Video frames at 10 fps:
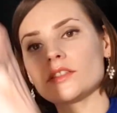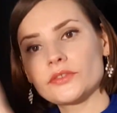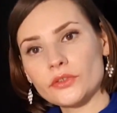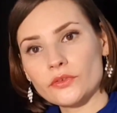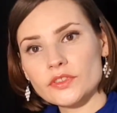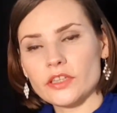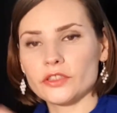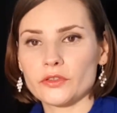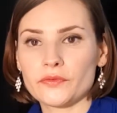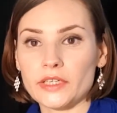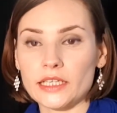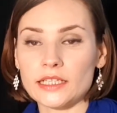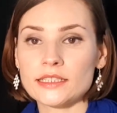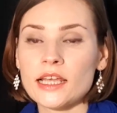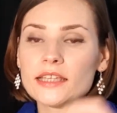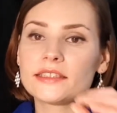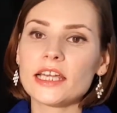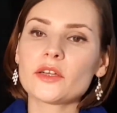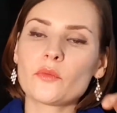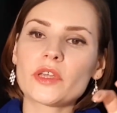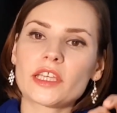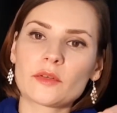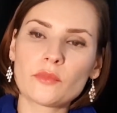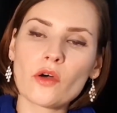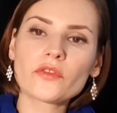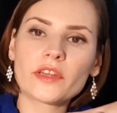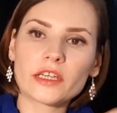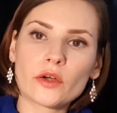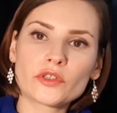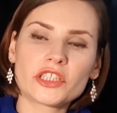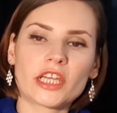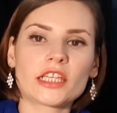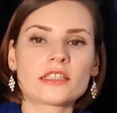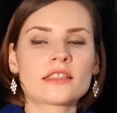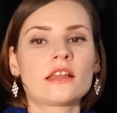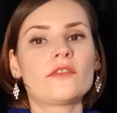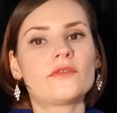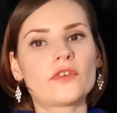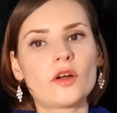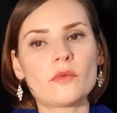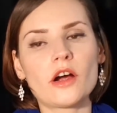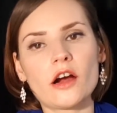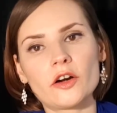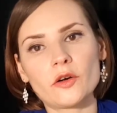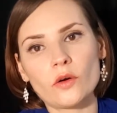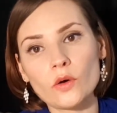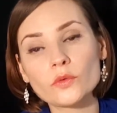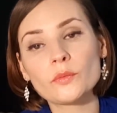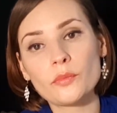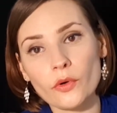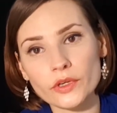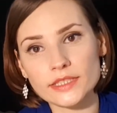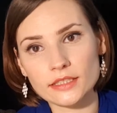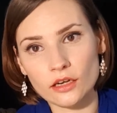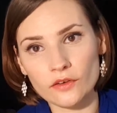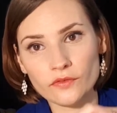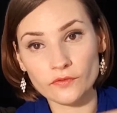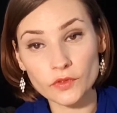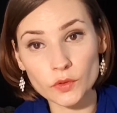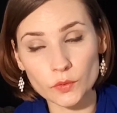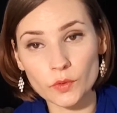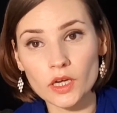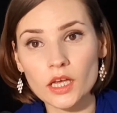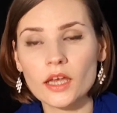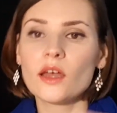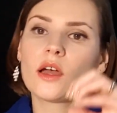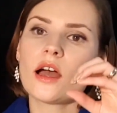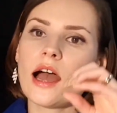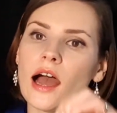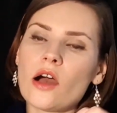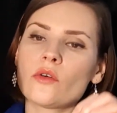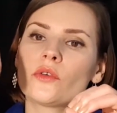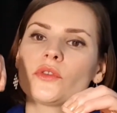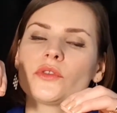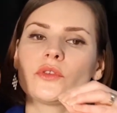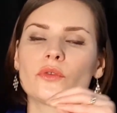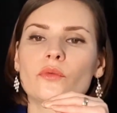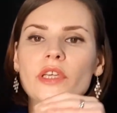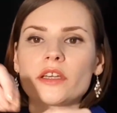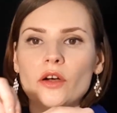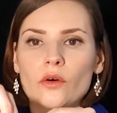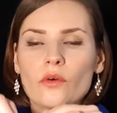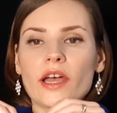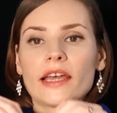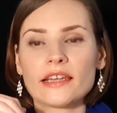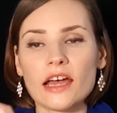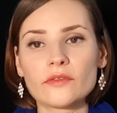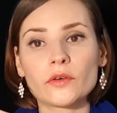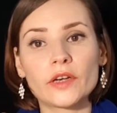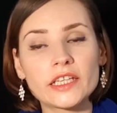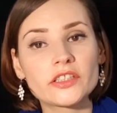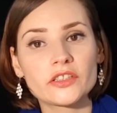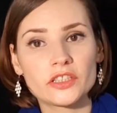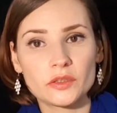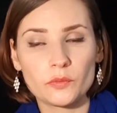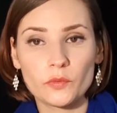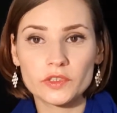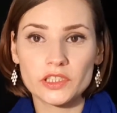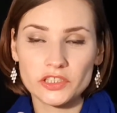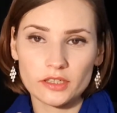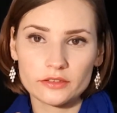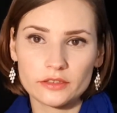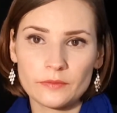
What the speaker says: those are your feelings, then we can both negotiate from our own points of view how do we go and have a relationship with each other.